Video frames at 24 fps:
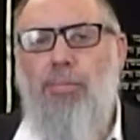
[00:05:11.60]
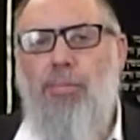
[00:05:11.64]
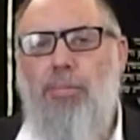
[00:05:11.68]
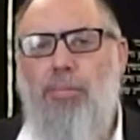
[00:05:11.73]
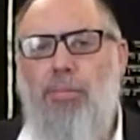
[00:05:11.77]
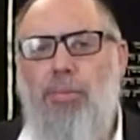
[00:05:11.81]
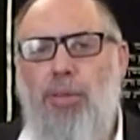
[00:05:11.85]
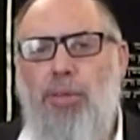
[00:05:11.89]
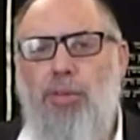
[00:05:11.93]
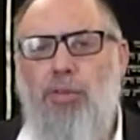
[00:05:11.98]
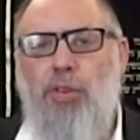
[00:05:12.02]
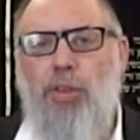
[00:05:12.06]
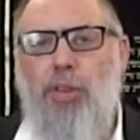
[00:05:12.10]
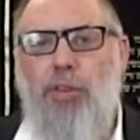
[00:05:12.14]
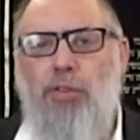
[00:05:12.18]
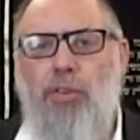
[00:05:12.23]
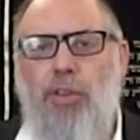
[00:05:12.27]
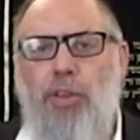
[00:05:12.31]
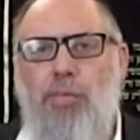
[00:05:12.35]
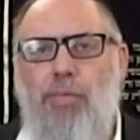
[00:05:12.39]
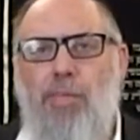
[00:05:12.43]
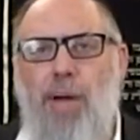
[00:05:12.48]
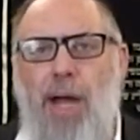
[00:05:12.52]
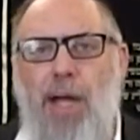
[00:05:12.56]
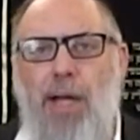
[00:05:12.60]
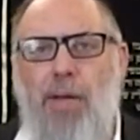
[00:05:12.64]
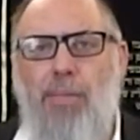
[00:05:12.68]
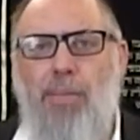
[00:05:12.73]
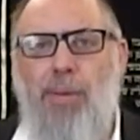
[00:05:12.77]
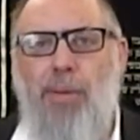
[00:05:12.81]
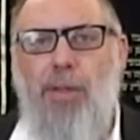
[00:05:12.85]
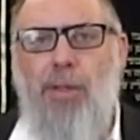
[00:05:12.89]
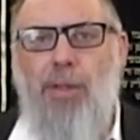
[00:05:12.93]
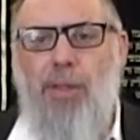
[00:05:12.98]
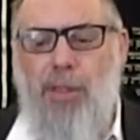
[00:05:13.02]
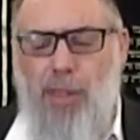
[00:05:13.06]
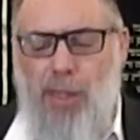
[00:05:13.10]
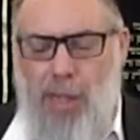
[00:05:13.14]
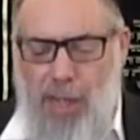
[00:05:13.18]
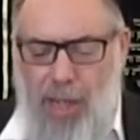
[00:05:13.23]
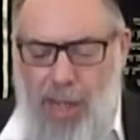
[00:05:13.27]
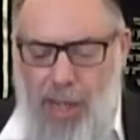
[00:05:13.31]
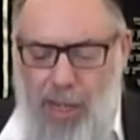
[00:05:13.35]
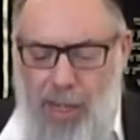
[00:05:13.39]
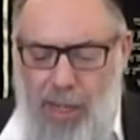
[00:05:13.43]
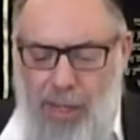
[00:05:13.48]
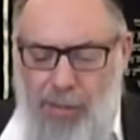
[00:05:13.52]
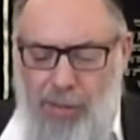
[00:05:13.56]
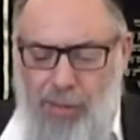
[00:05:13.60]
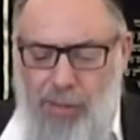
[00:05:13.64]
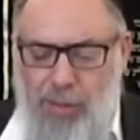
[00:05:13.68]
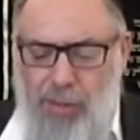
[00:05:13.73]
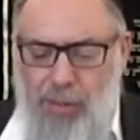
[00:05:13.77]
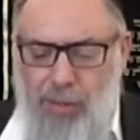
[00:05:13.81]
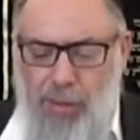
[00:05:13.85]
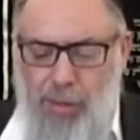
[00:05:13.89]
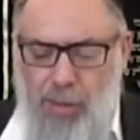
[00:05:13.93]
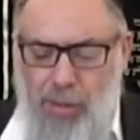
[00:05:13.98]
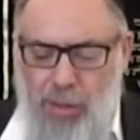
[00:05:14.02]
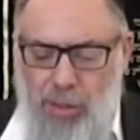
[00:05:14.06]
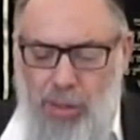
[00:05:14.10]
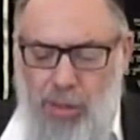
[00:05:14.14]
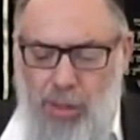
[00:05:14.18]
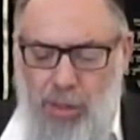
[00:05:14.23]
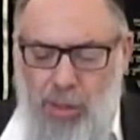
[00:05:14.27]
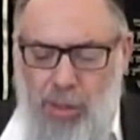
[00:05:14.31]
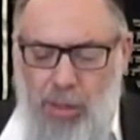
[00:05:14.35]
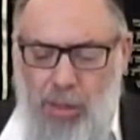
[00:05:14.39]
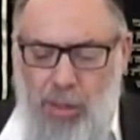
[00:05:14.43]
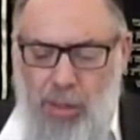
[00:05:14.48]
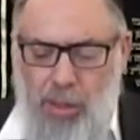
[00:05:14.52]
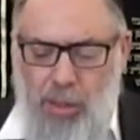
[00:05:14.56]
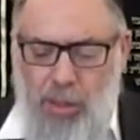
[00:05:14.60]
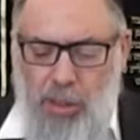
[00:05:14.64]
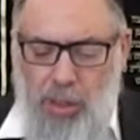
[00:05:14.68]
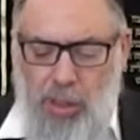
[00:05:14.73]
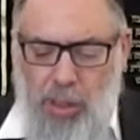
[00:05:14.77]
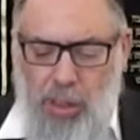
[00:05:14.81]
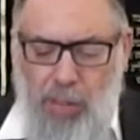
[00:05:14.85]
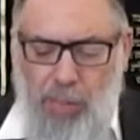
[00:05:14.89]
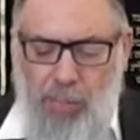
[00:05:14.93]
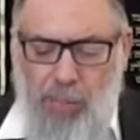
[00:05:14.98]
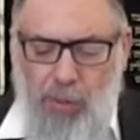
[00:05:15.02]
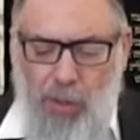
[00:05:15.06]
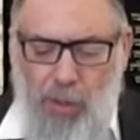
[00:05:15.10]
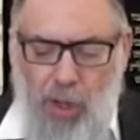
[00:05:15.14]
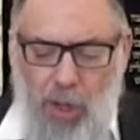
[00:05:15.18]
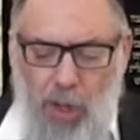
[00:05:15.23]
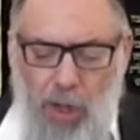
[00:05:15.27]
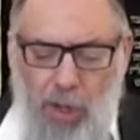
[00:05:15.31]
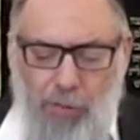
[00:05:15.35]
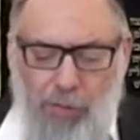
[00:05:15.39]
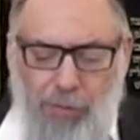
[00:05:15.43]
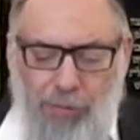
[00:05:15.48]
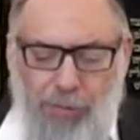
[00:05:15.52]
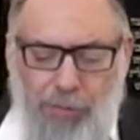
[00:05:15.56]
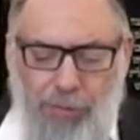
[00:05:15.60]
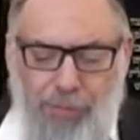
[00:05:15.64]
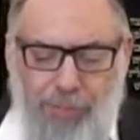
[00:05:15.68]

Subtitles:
was very, very makbid on kibud of.